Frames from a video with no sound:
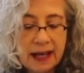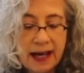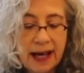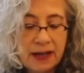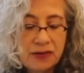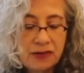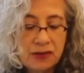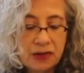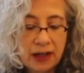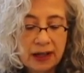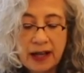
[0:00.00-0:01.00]
and you
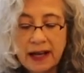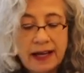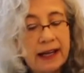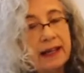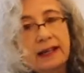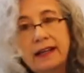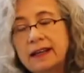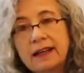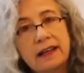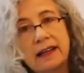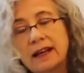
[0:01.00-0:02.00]
start cutting,
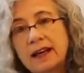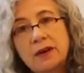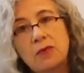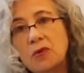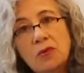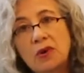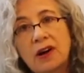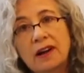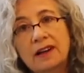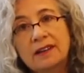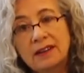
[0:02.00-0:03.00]
it won't work.